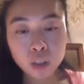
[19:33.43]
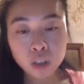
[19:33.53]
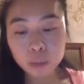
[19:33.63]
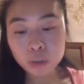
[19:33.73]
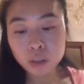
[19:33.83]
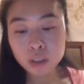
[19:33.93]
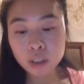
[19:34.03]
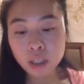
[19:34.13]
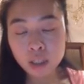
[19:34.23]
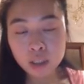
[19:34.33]
So I'm just going to
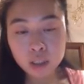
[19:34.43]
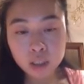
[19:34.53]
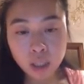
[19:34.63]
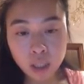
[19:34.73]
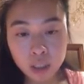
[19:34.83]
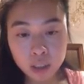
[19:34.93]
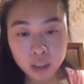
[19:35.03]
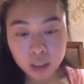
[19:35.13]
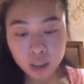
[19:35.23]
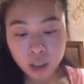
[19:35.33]
say
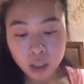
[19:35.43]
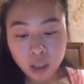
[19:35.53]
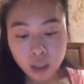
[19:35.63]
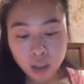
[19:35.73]
test